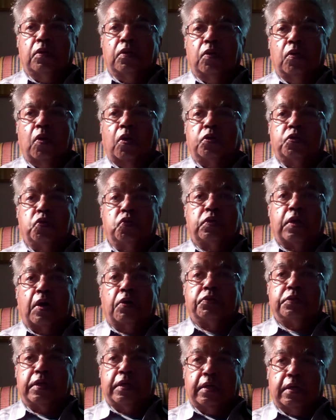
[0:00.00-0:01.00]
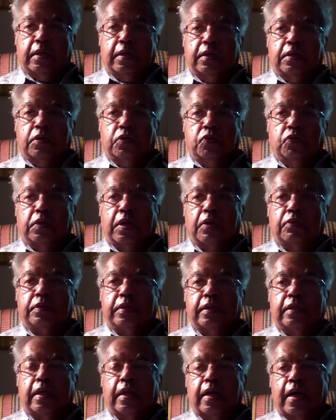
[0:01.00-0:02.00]
Or 2000.
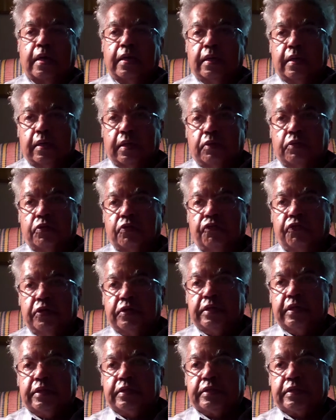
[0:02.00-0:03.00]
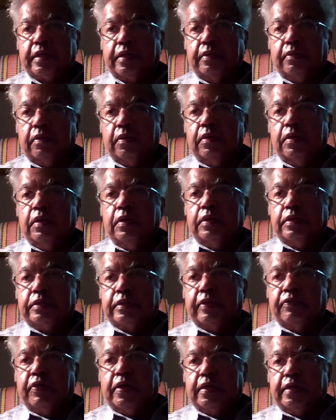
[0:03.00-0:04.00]
2000 then I used to visit
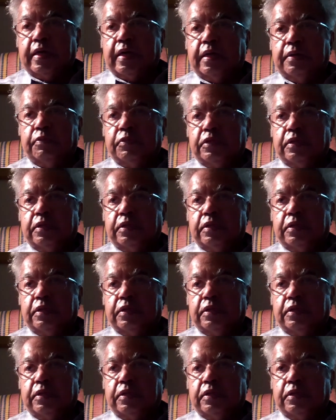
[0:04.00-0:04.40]
several times.